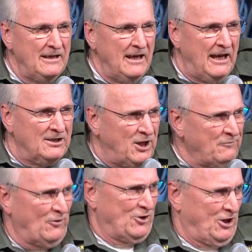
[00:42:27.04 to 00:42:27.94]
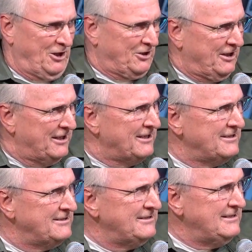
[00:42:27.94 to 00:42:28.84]
and difficulty
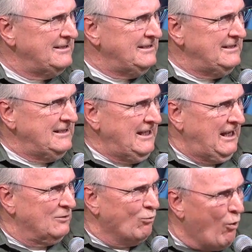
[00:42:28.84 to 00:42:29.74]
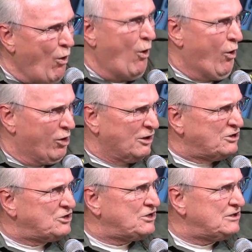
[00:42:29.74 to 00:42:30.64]
and
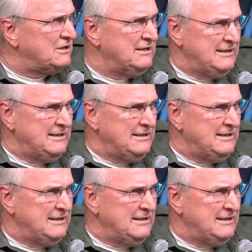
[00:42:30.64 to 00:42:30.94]
wars